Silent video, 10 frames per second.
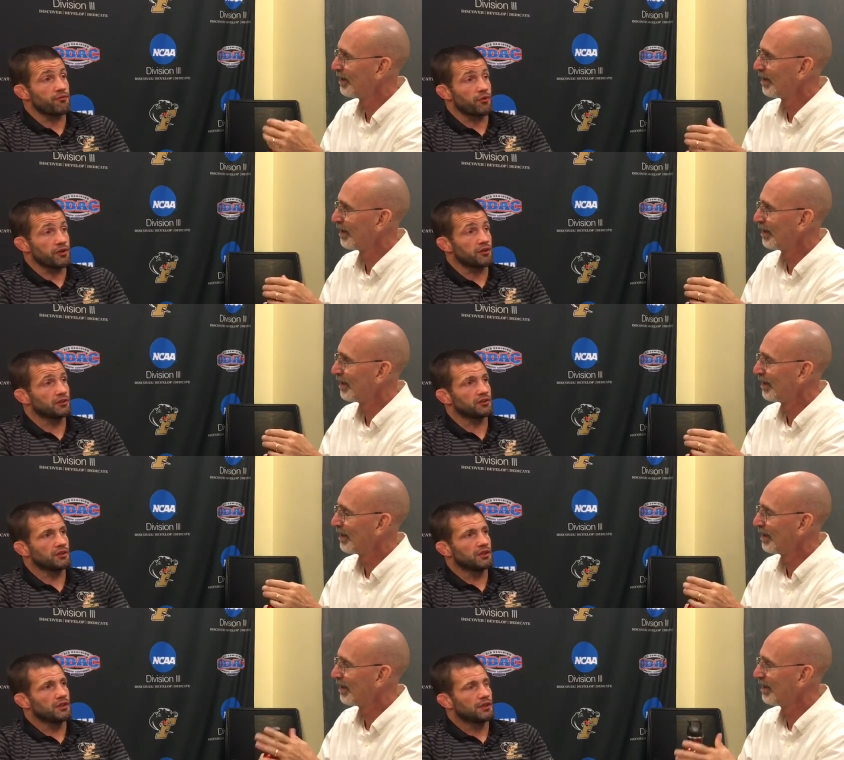Speaker 1: or four years,
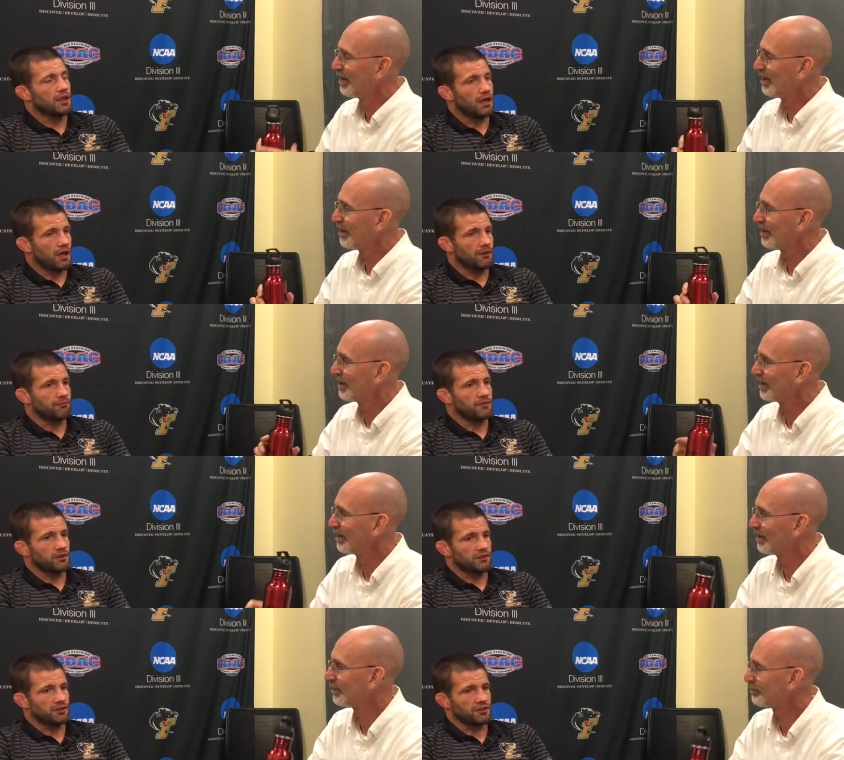um, you
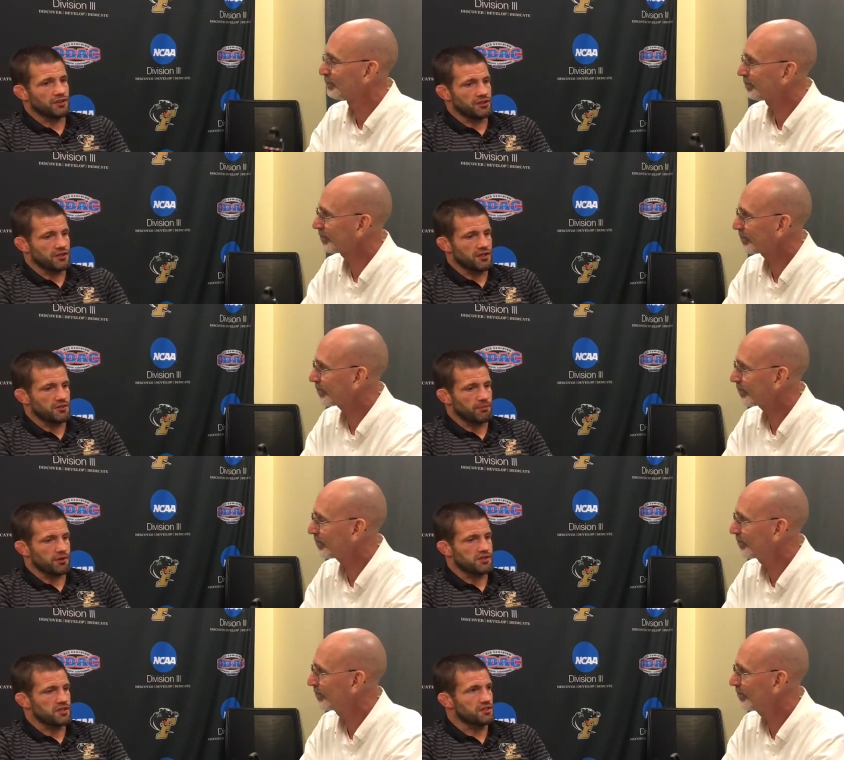know, just as, as, as, a
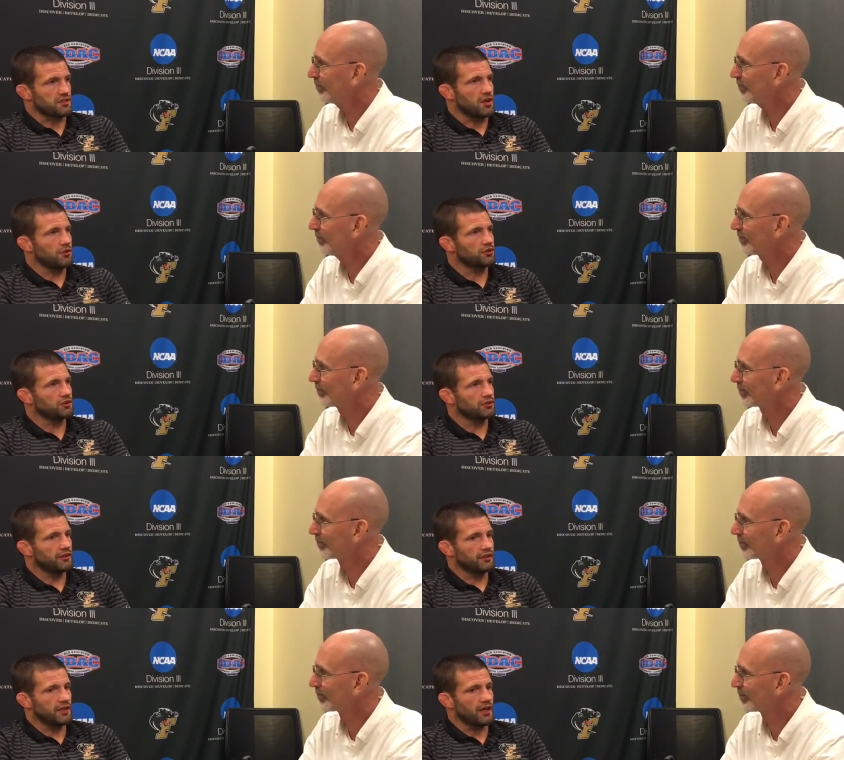person, as a coach,
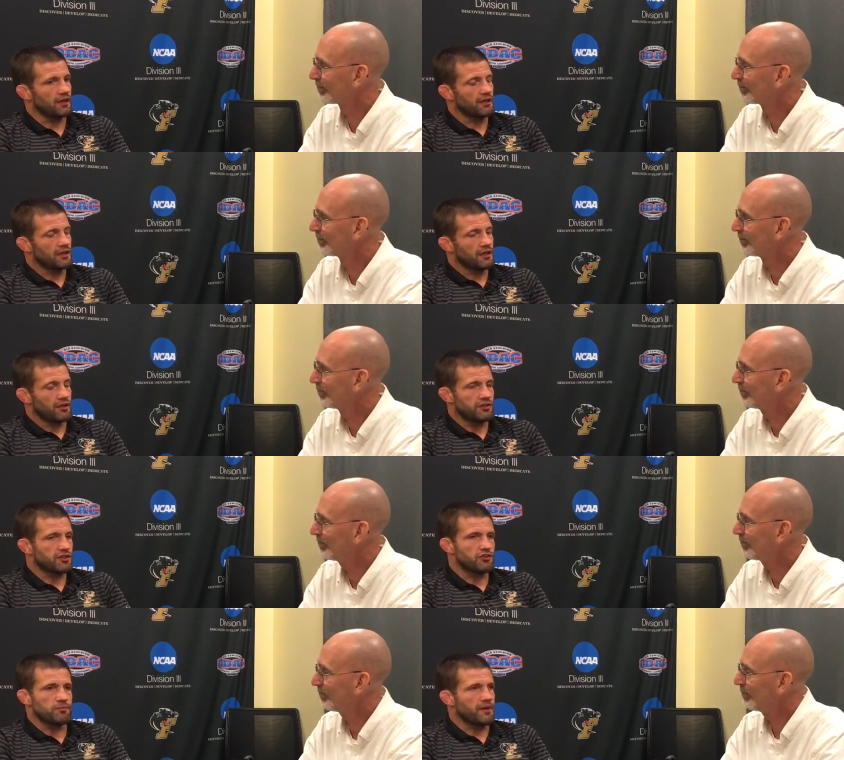and uh, he's
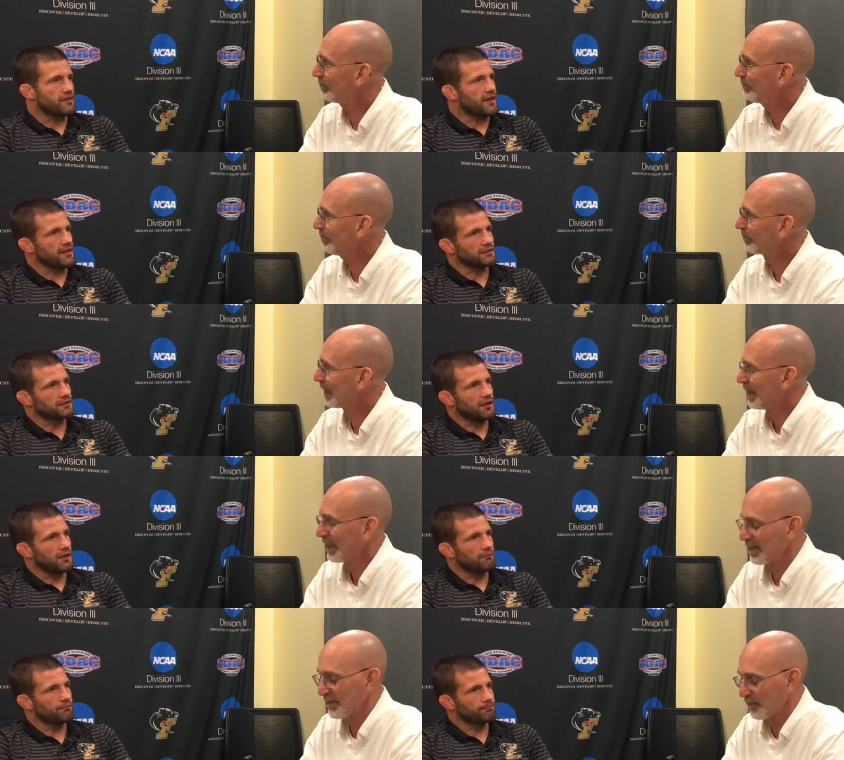going to do big things. So.
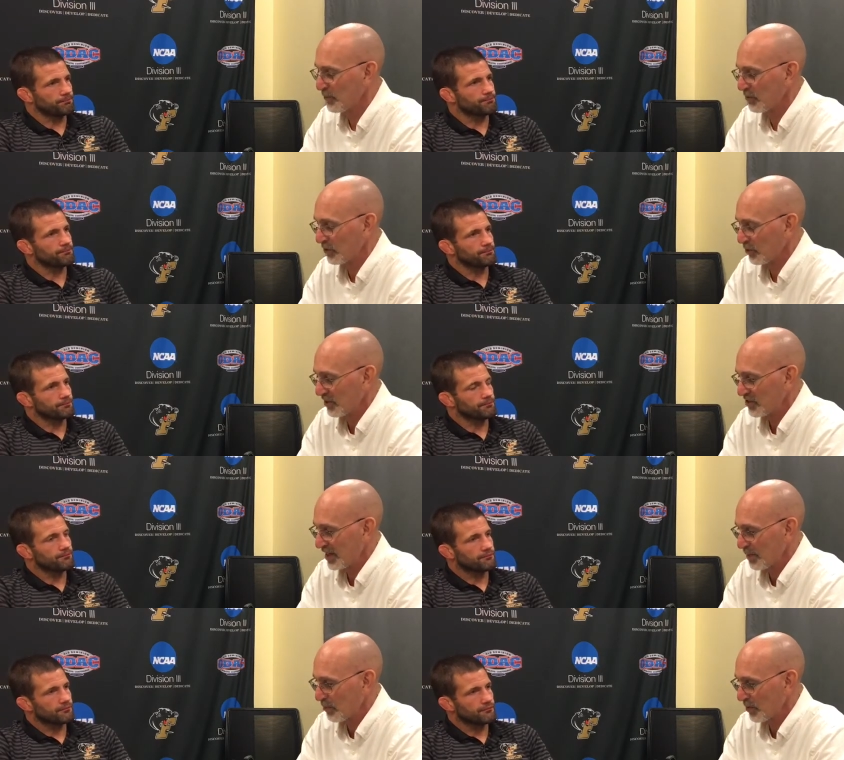And
Speaker 2: from a recruiting
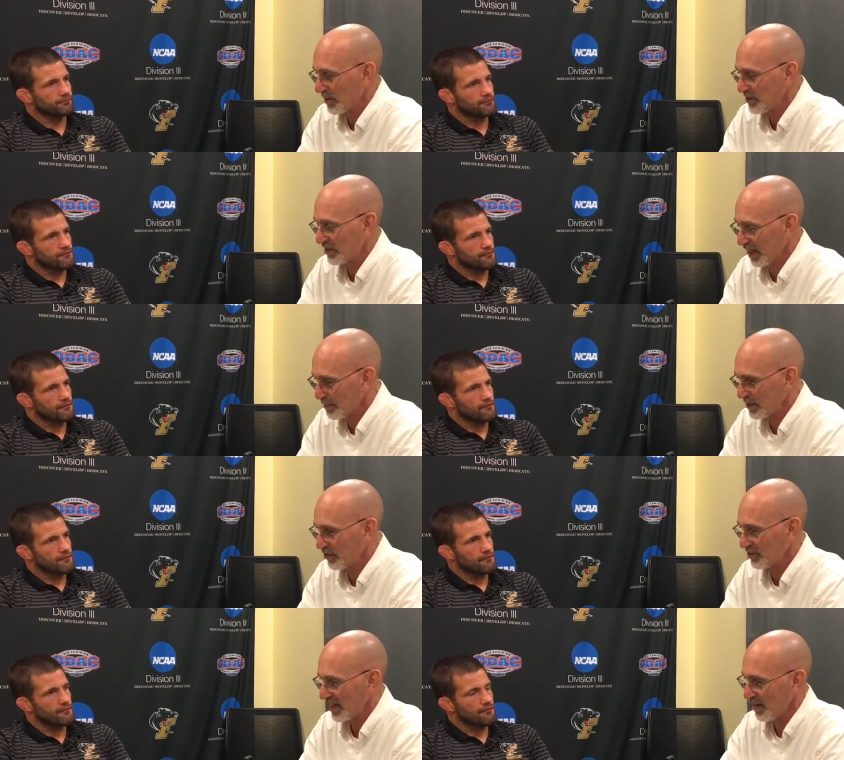standpoint, it's got to be
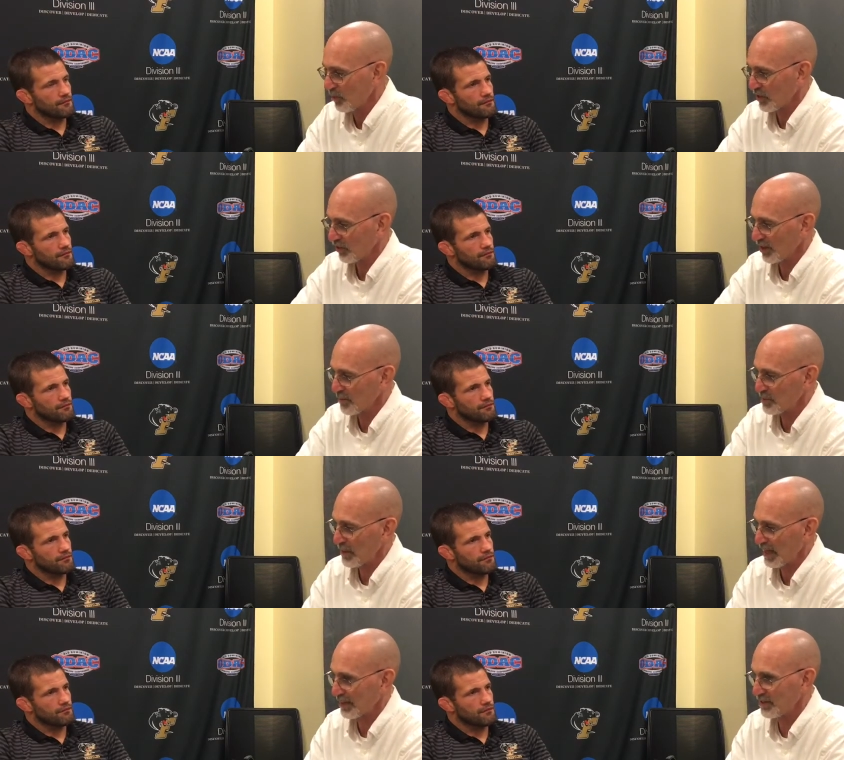good to have one of your alums
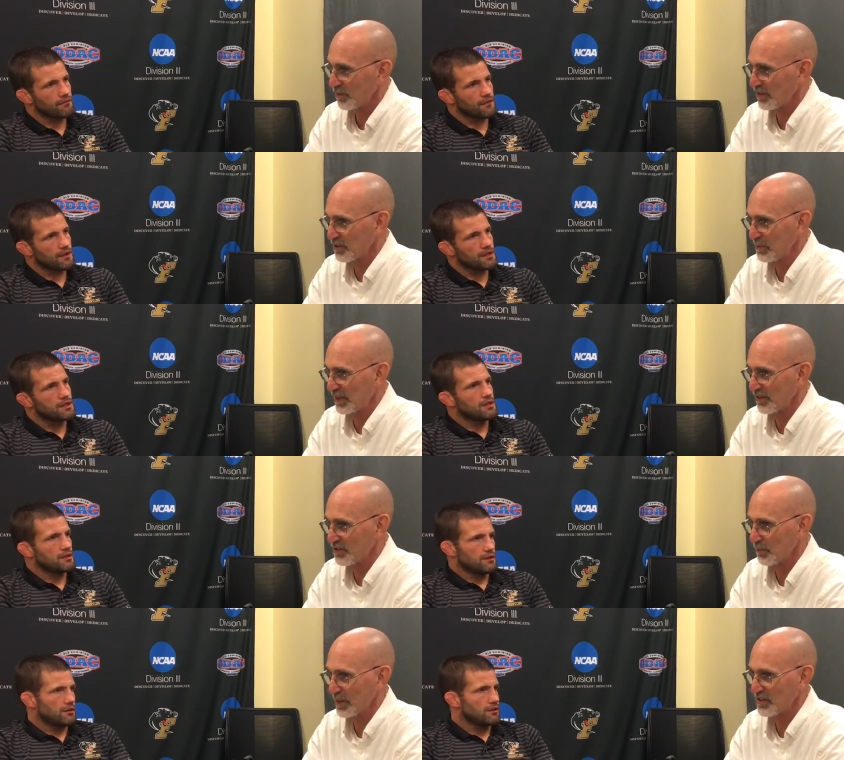back and doing this because
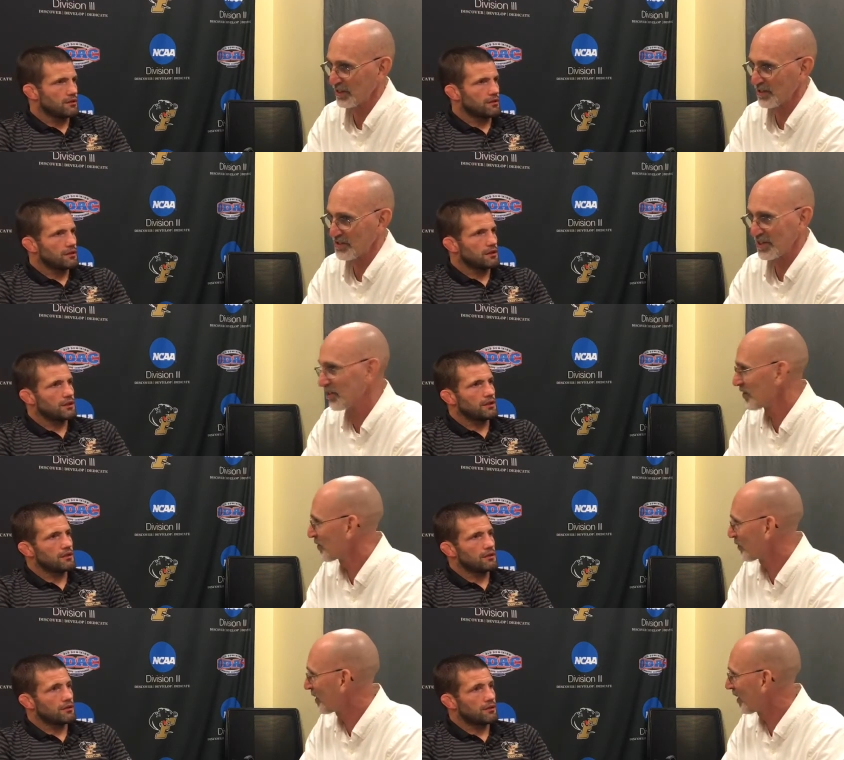they're basically selling their
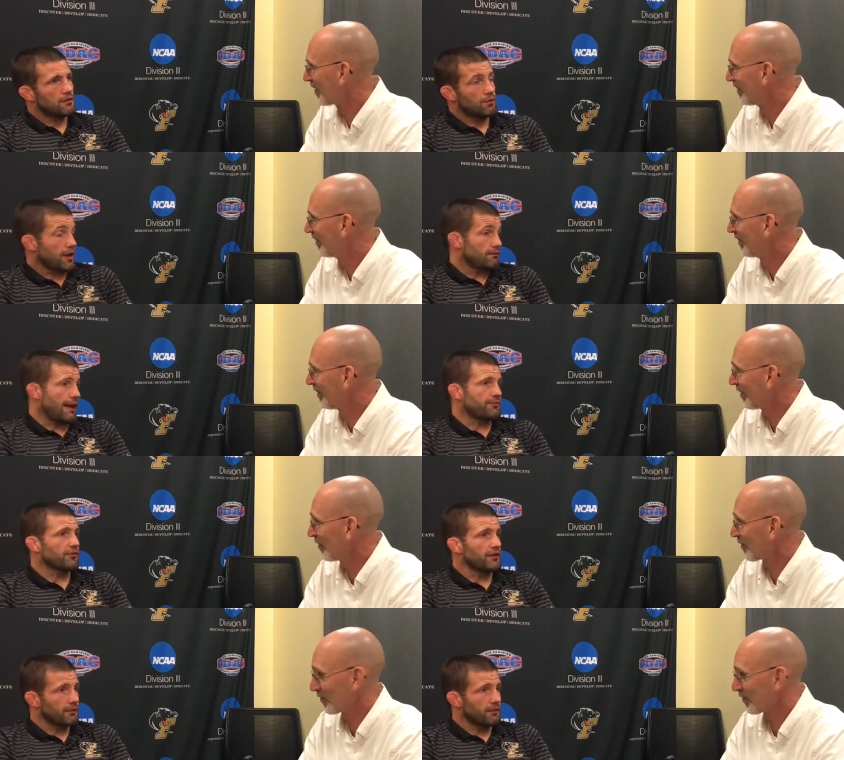degree. Right, absolutely.